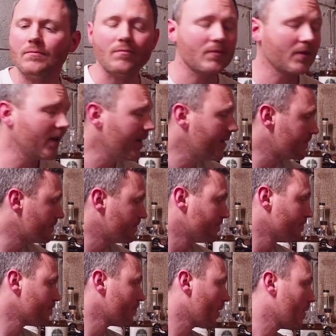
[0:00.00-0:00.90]
Yeah,
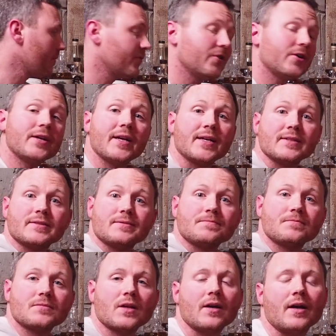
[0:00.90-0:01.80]
very nice.
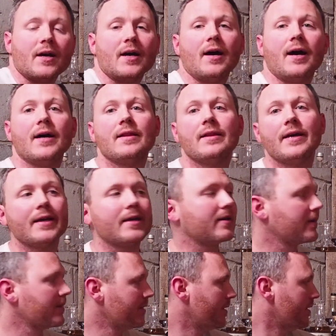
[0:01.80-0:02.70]
I
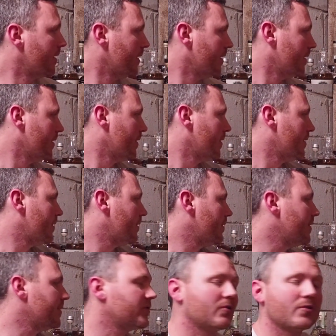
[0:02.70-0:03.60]
like
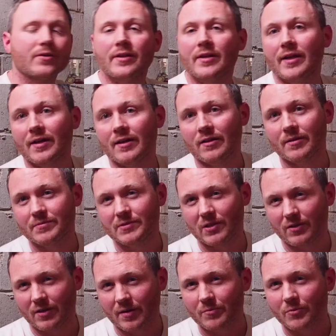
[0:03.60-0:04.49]
these old Canadian Clubs a
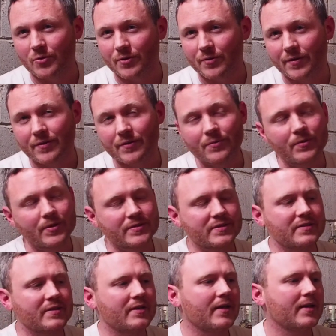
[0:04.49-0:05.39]
lot more than the
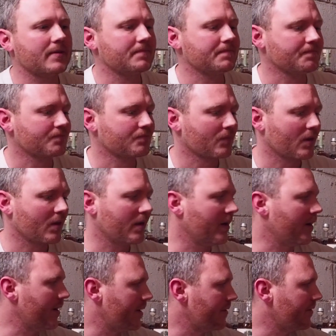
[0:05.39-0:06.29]
ones today.
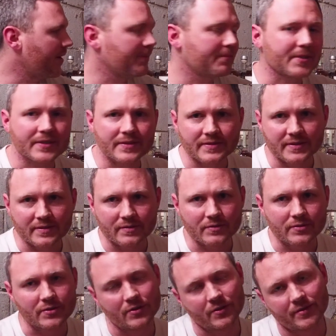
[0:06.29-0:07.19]
That being
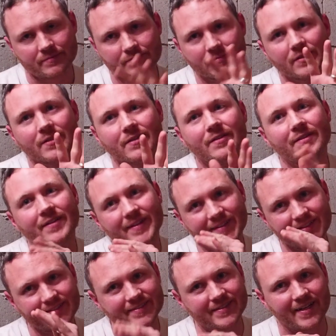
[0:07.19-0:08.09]
than
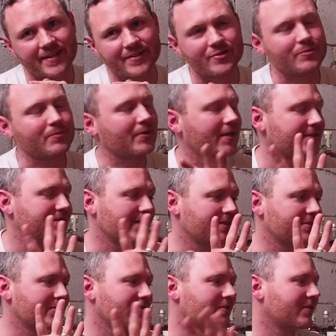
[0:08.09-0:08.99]
the standard brands, I
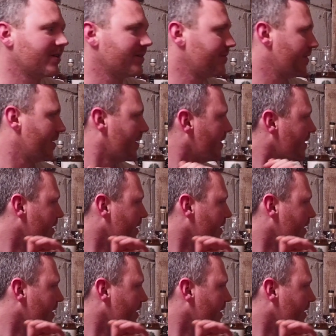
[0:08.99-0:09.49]
should clarify.